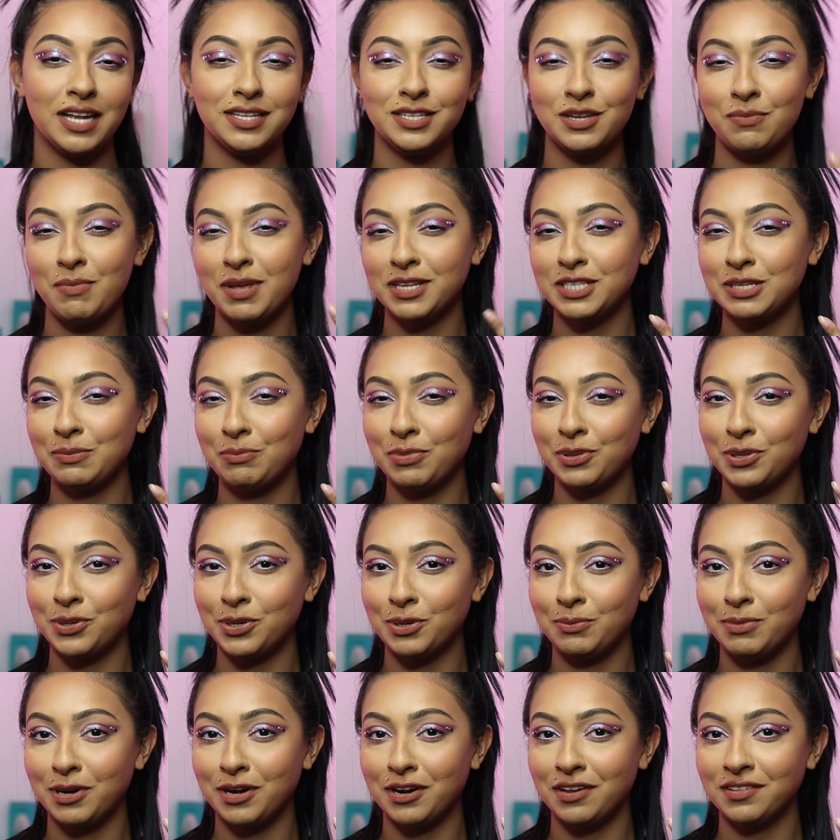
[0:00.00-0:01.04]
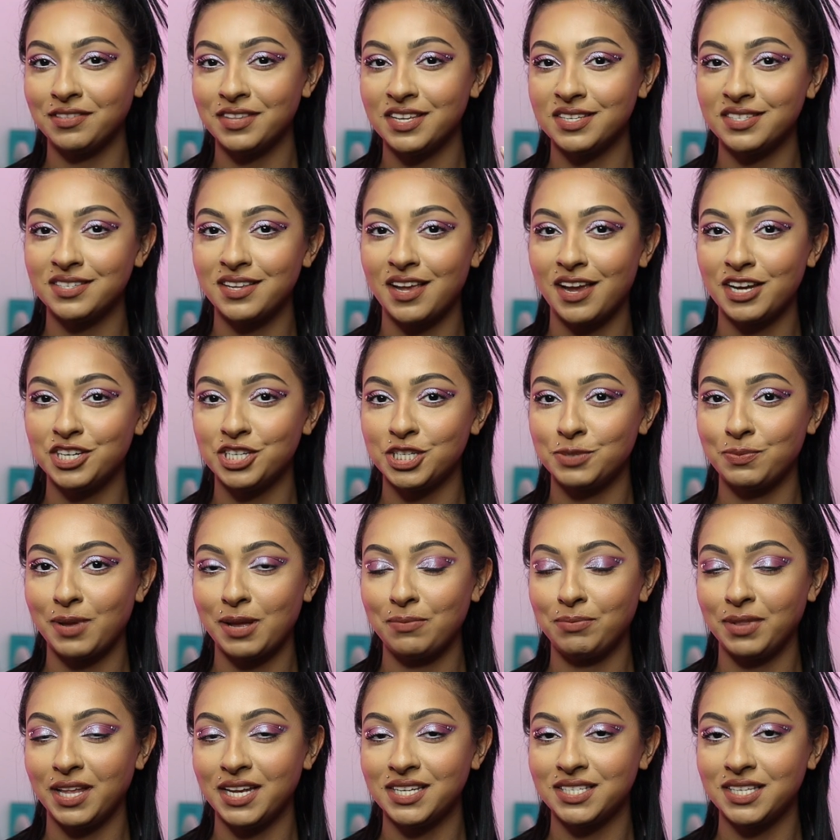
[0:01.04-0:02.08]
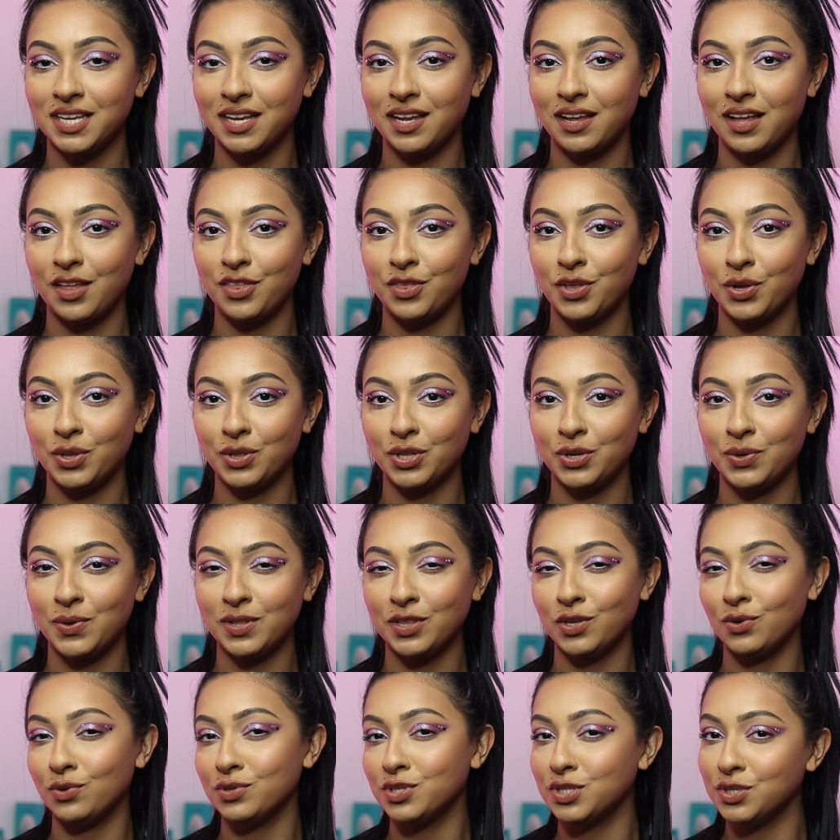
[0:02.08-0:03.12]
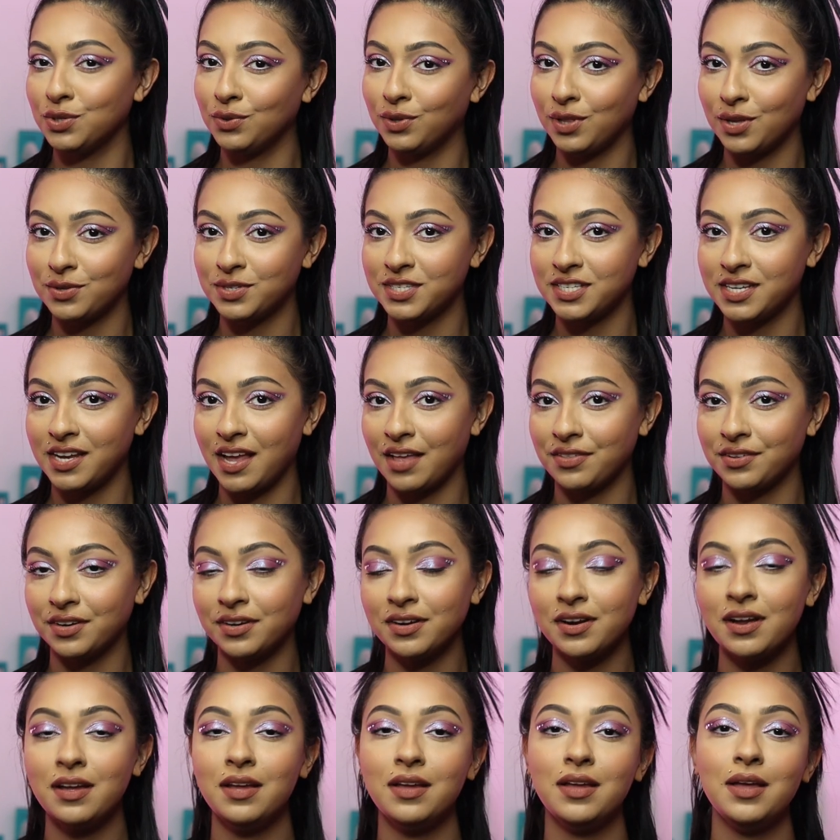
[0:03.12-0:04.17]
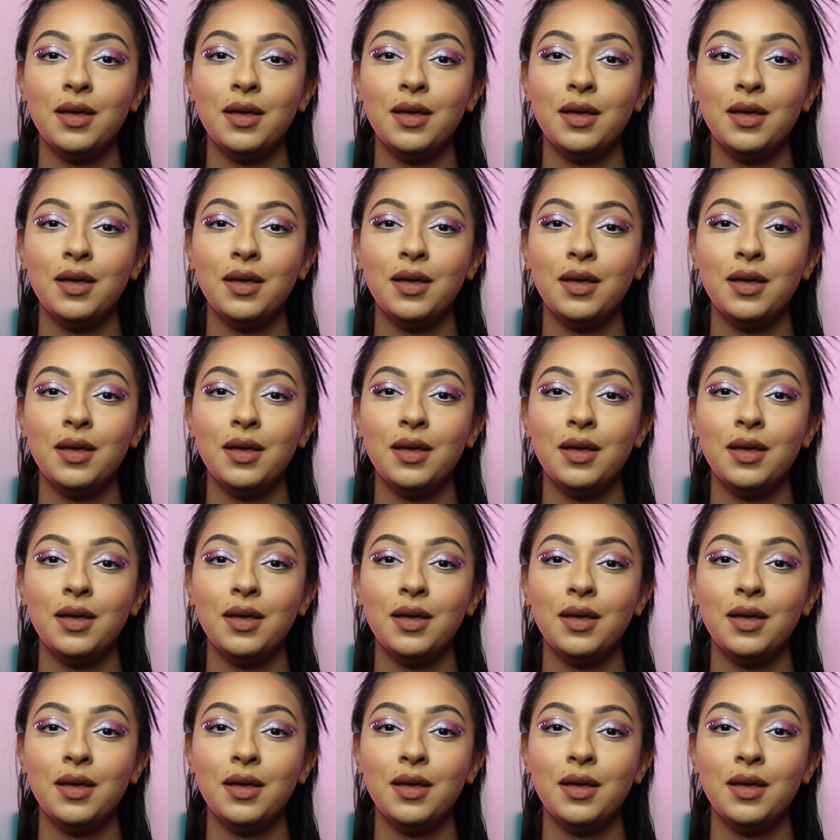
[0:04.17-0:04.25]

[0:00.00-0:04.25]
I did mess up a little bit on this side just by placing the glue a little too close together,